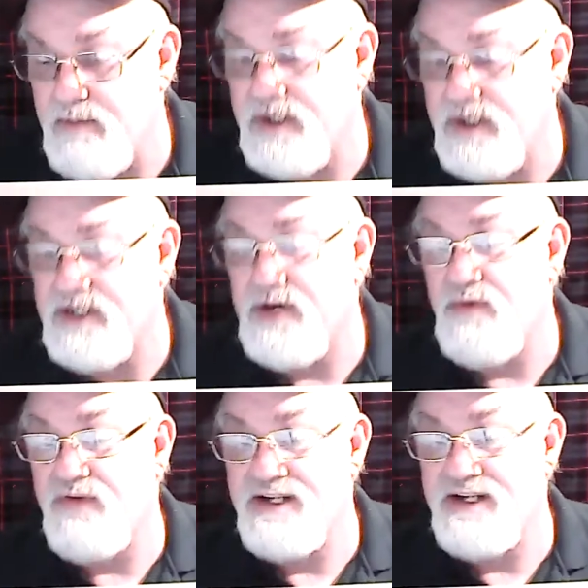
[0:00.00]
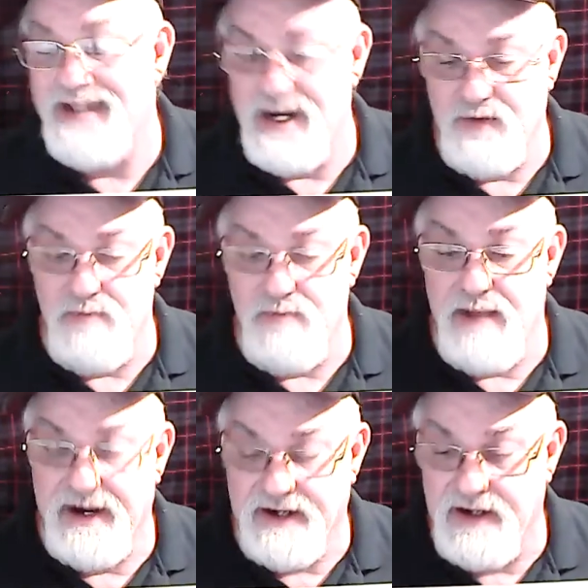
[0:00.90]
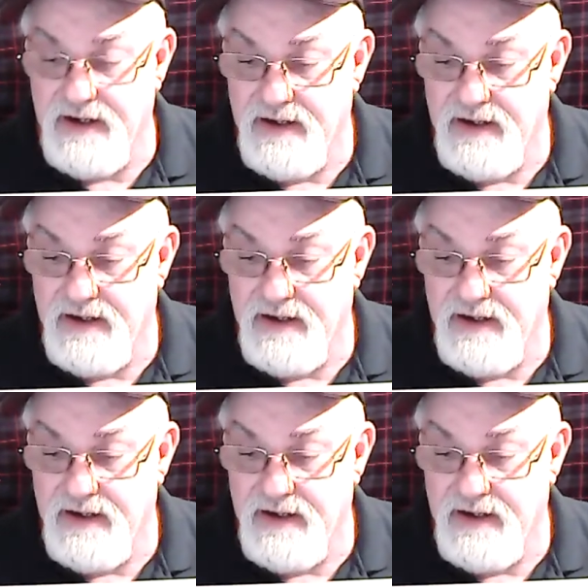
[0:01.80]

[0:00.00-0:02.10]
because I know if I send to America,